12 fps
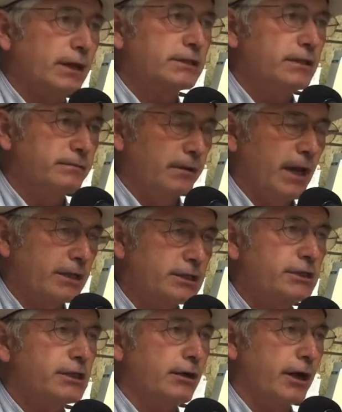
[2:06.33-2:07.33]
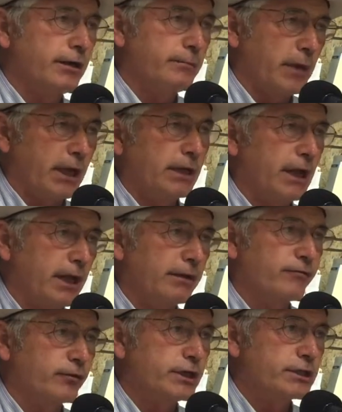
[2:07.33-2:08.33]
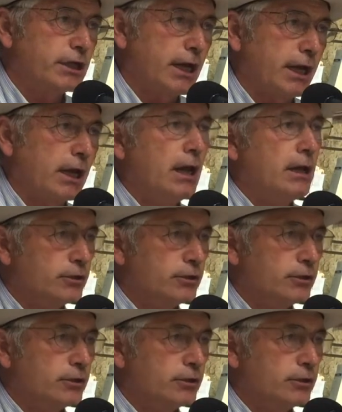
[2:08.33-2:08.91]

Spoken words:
It's necessary to maintain a free state.